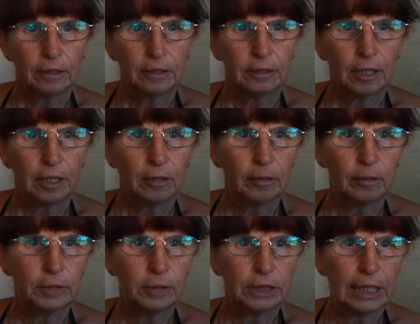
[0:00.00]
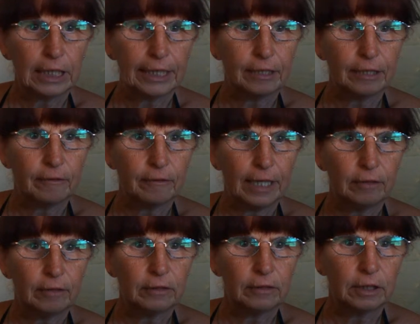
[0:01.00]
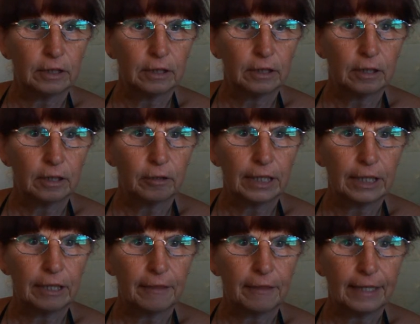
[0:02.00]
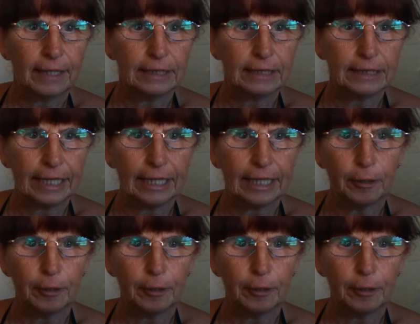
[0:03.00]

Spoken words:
So I'm just clicking around, looking at things here.